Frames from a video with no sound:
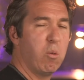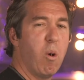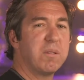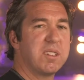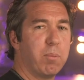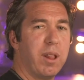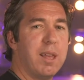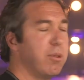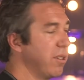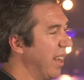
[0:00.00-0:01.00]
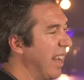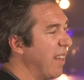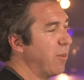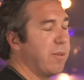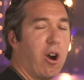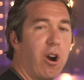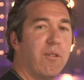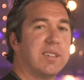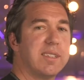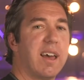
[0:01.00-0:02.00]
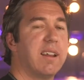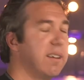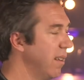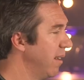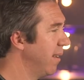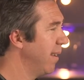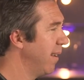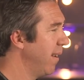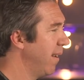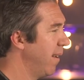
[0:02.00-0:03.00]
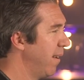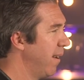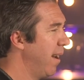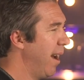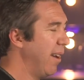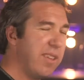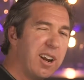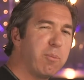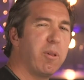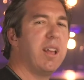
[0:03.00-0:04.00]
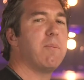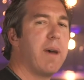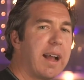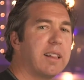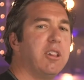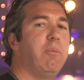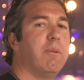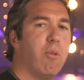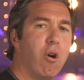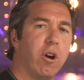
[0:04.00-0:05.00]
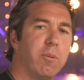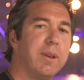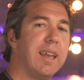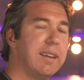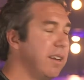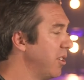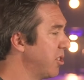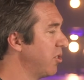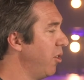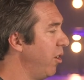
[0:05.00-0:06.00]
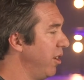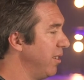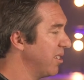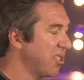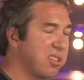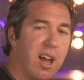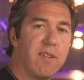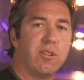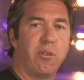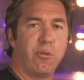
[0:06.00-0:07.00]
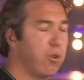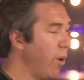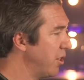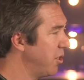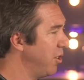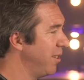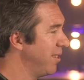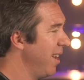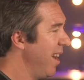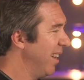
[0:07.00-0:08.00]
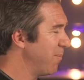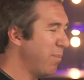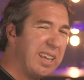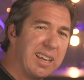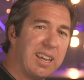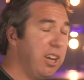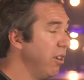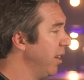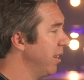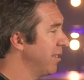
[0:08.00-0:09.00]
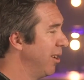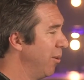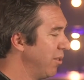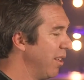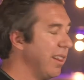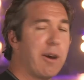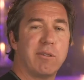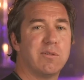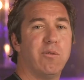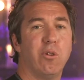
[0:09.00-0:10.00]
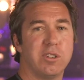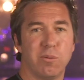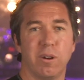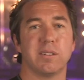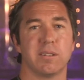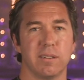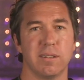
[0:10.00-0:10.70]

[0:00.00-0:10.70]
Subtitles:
what was the playbook that got them to harvest that? And then I'll play it back a little bit more and I'll begin to discern and discover through questions and being curious what the loudest voice was.